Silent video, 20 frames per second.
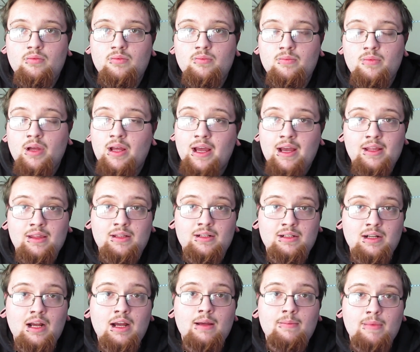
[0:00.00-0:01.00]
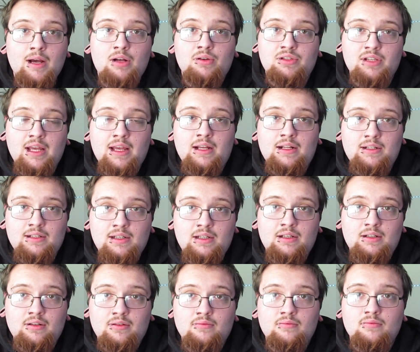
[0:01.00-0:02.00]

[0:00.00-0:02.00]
But at the time, I was 18.